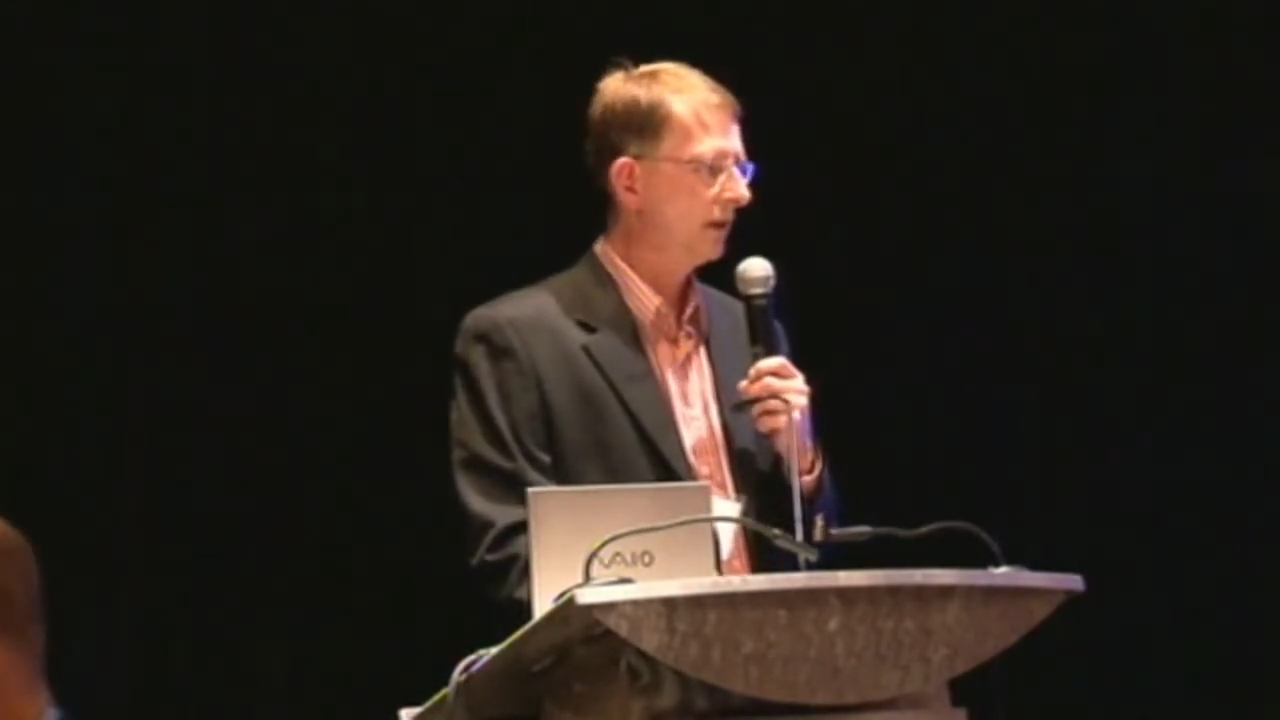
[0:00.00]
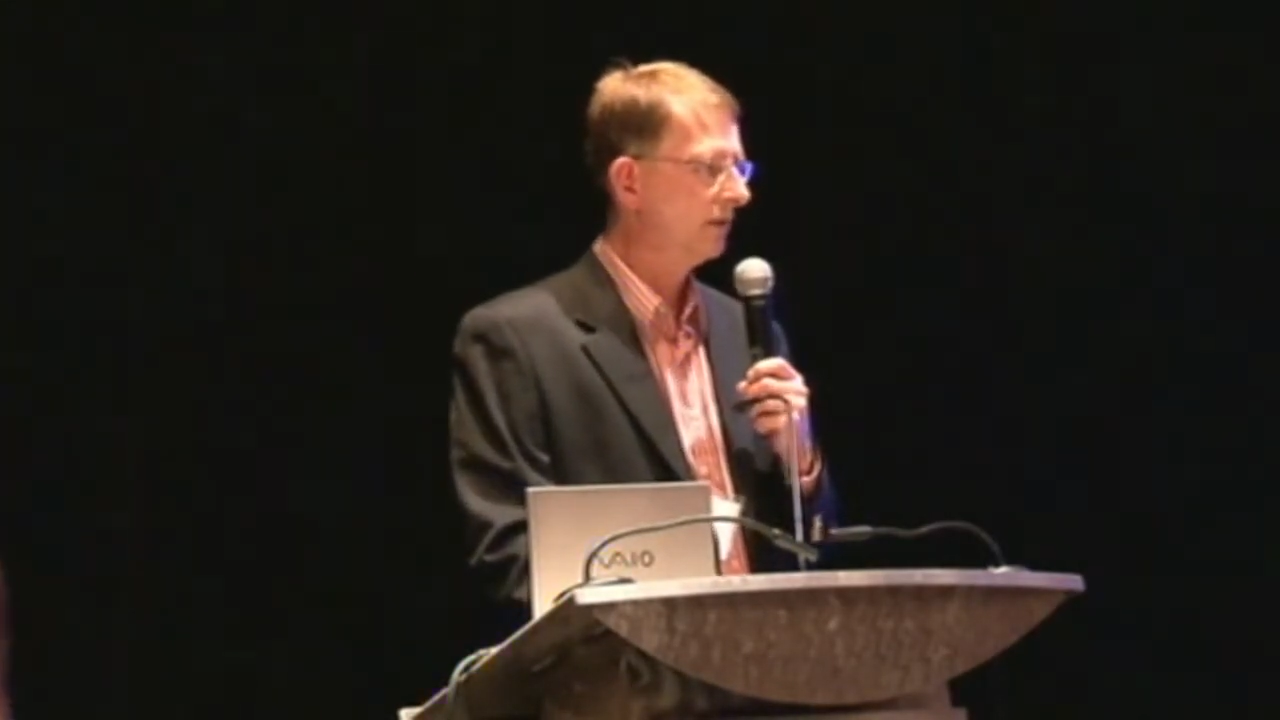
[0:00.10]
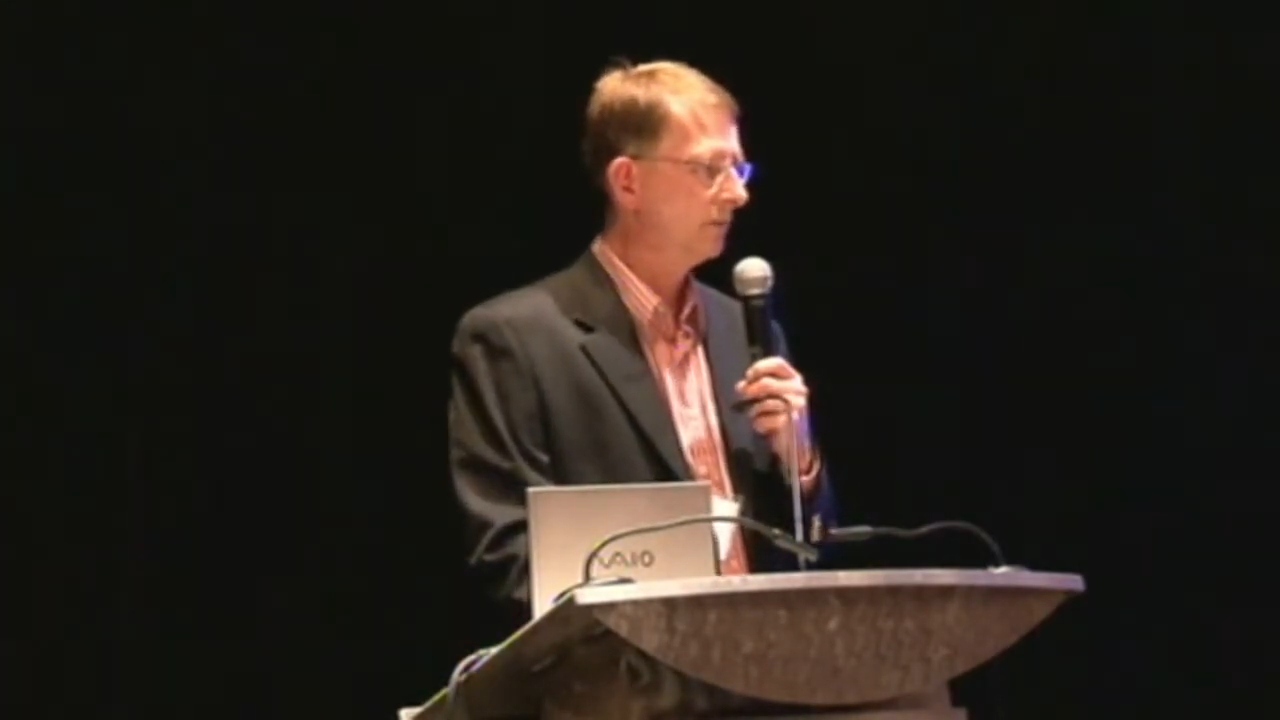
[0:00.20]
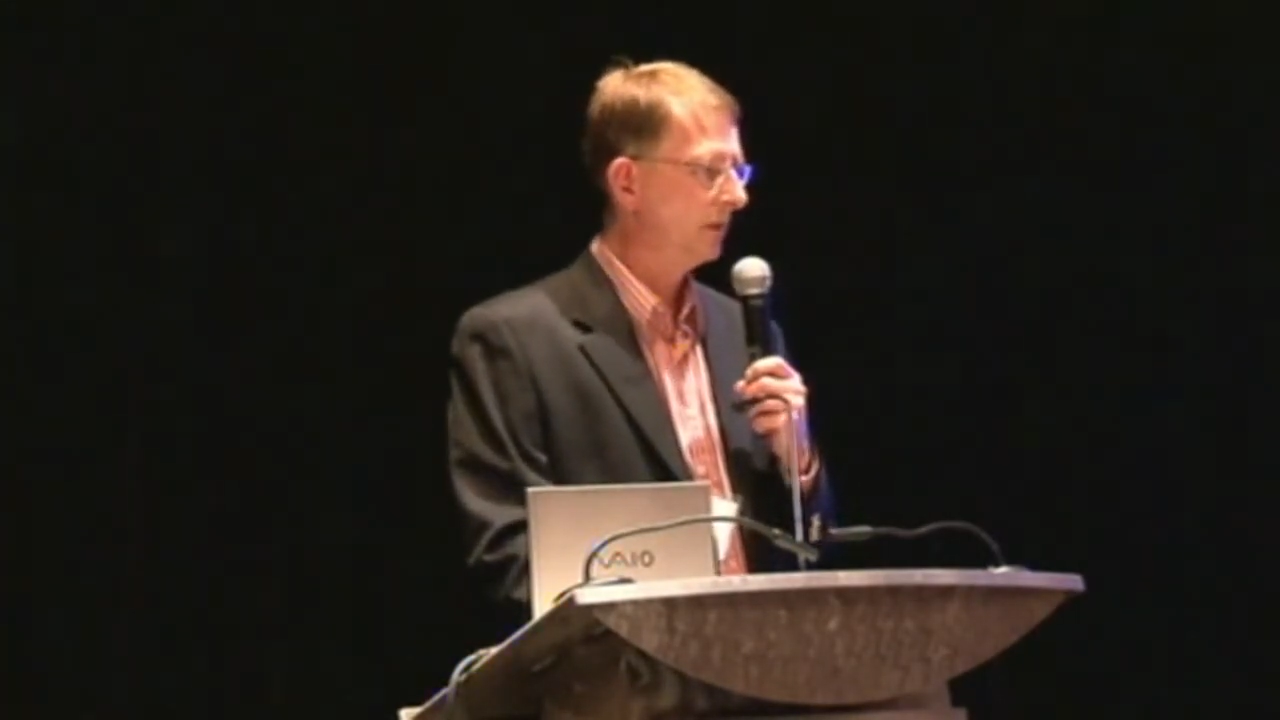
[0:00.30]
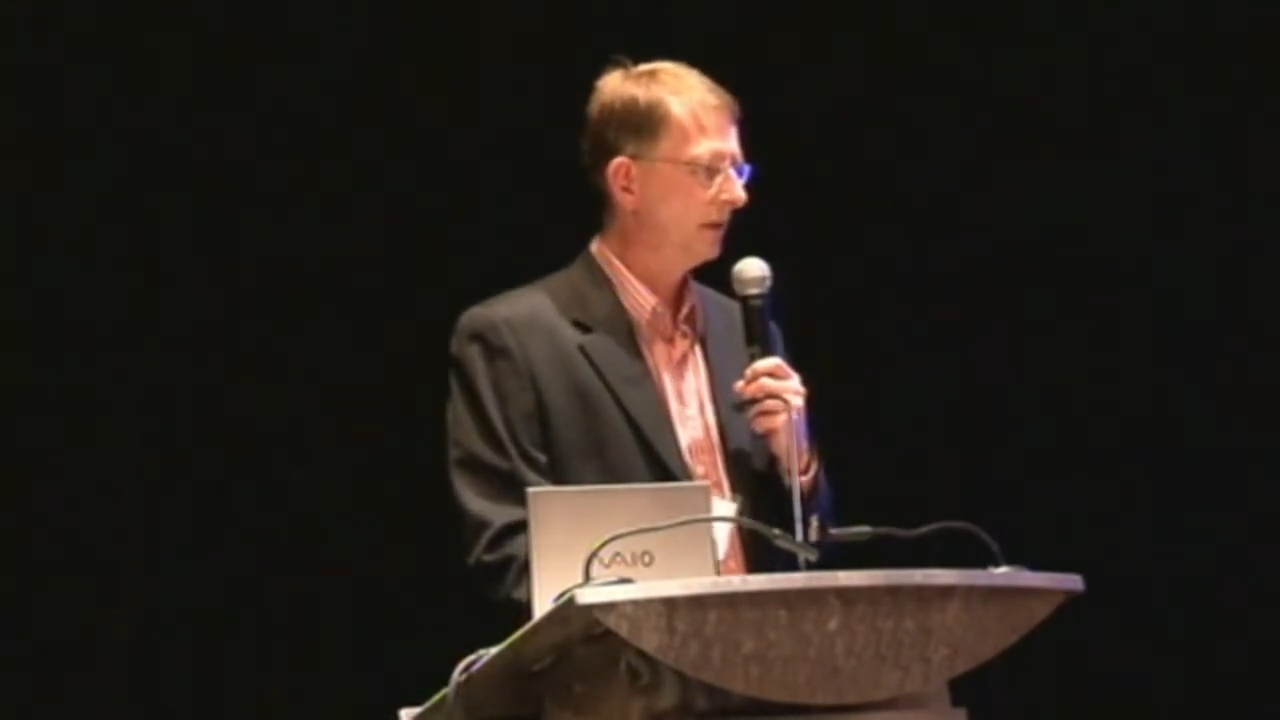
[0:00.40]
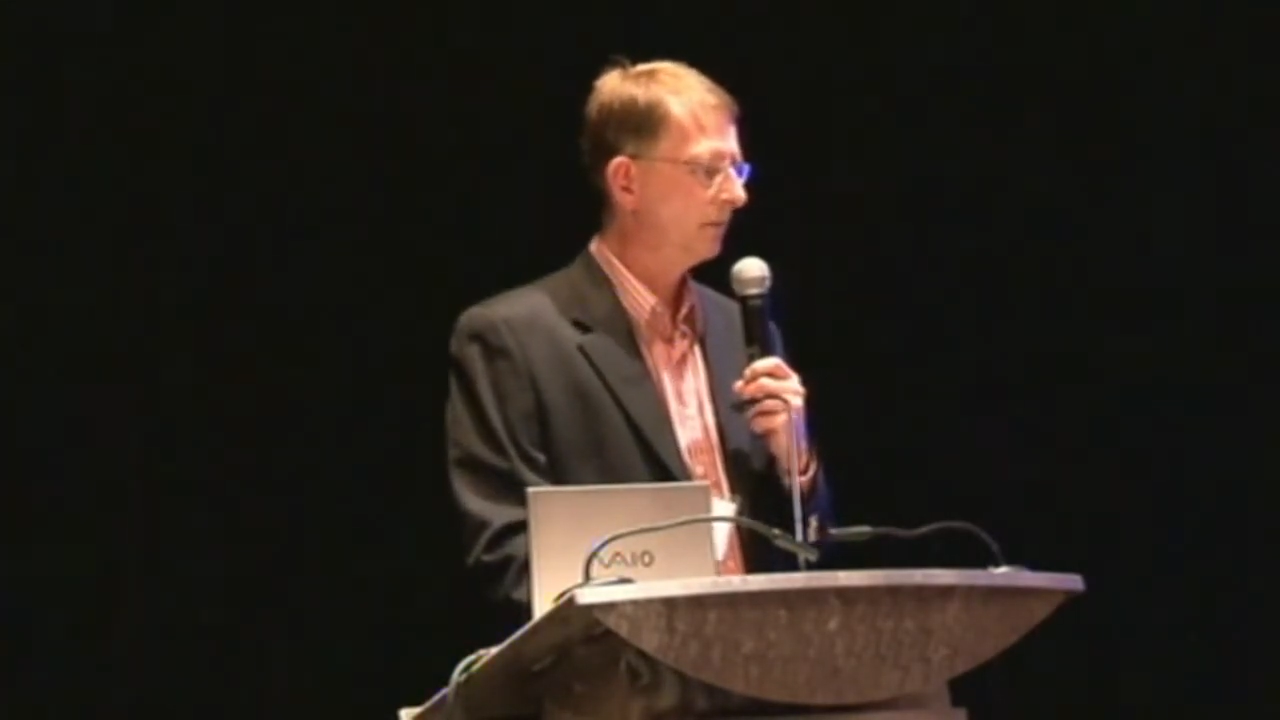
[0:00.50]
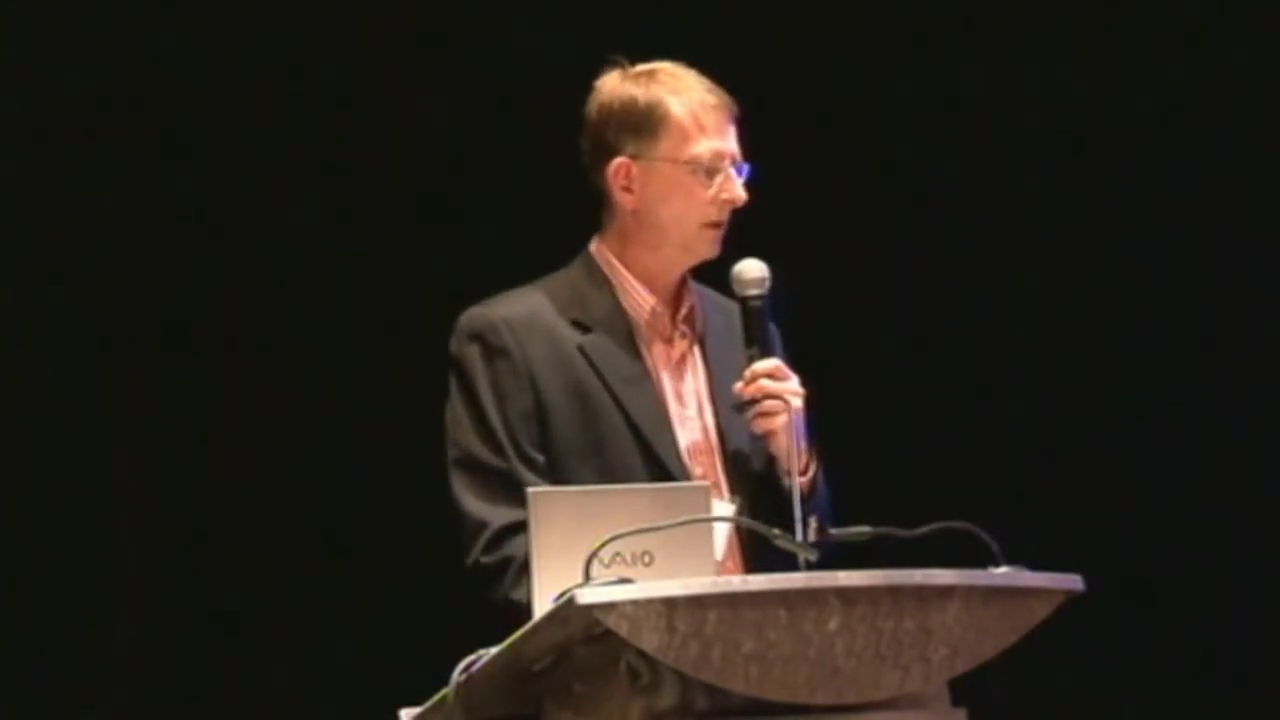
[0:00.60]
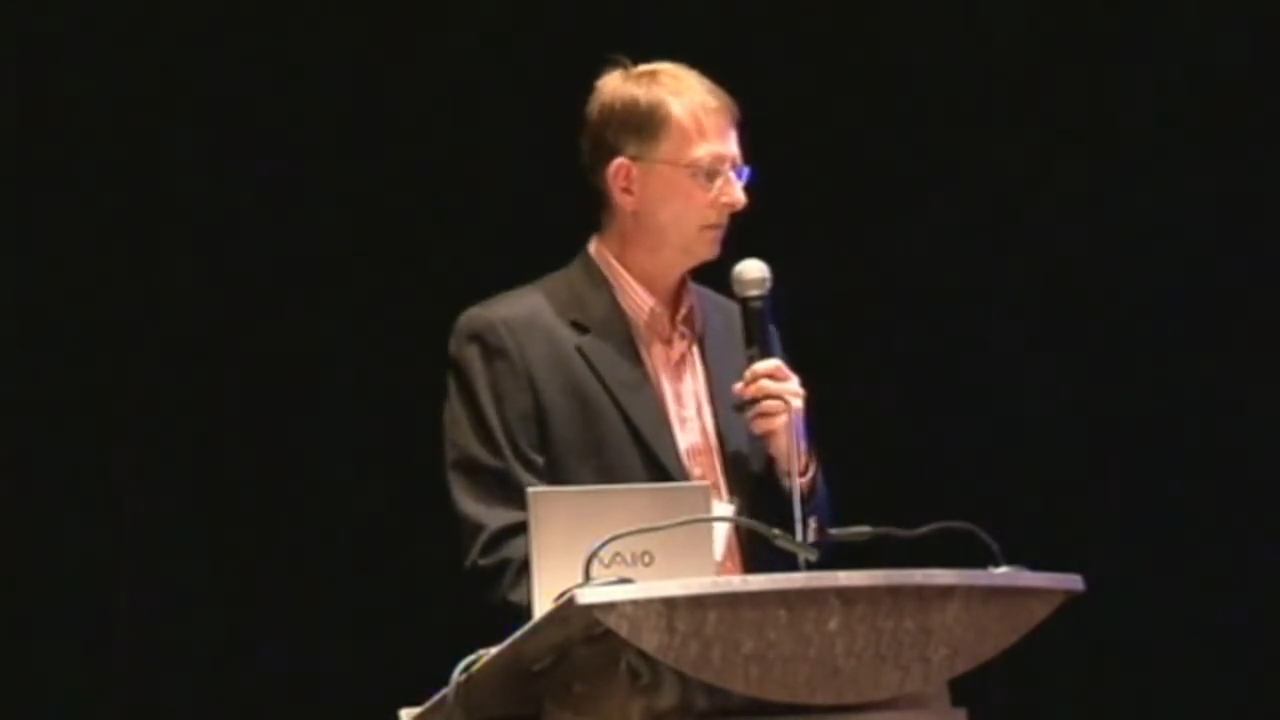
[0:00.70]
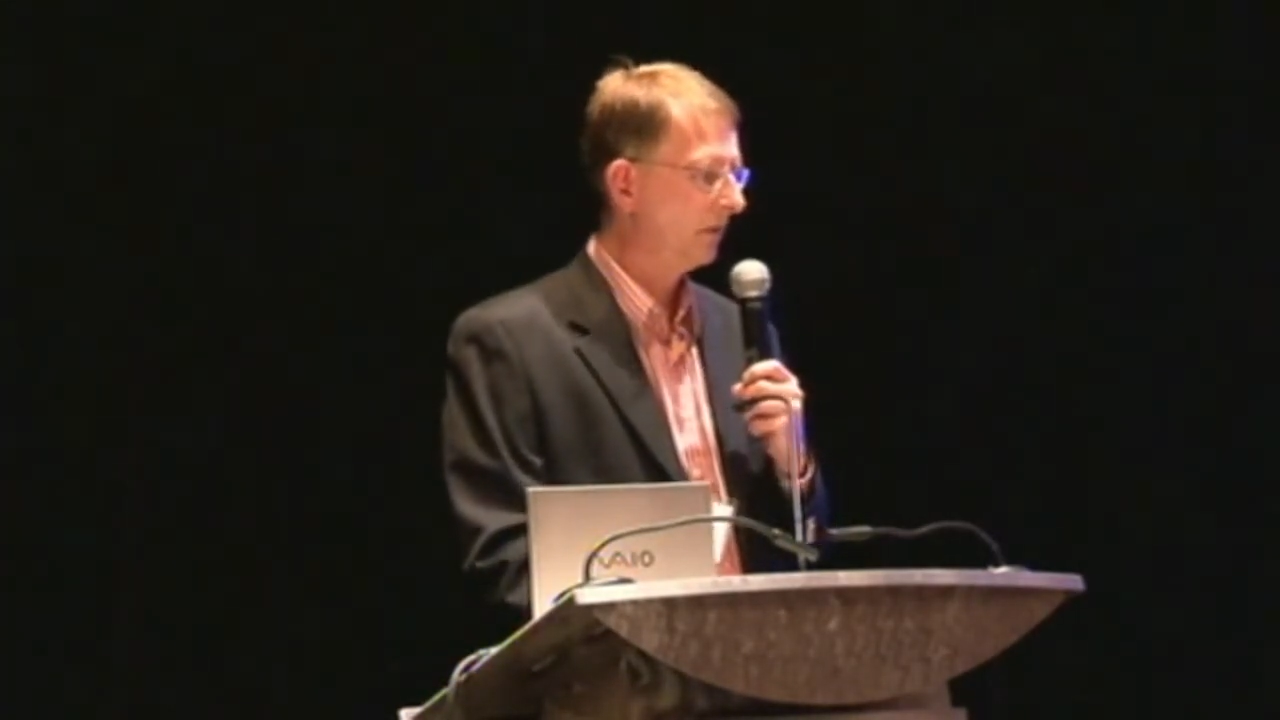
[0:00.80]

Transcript: rounded people,